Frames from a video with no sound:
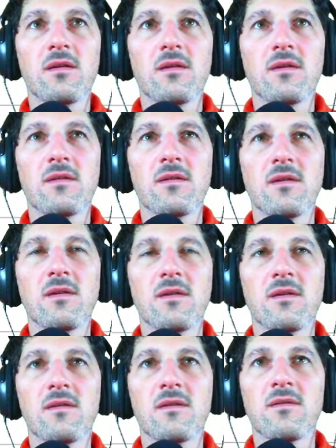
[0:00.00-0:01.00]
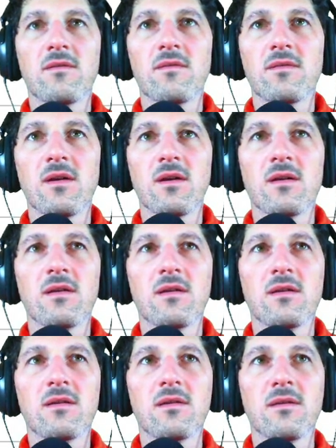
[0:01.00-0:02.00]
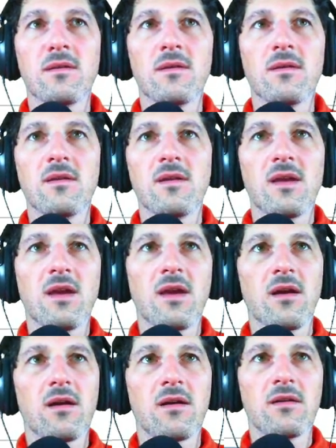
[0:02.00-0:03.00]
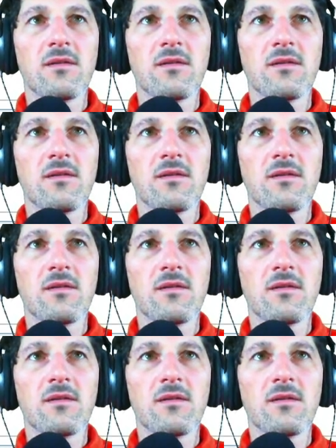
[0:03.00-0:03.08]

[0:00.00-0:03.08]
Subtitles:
this is fine here.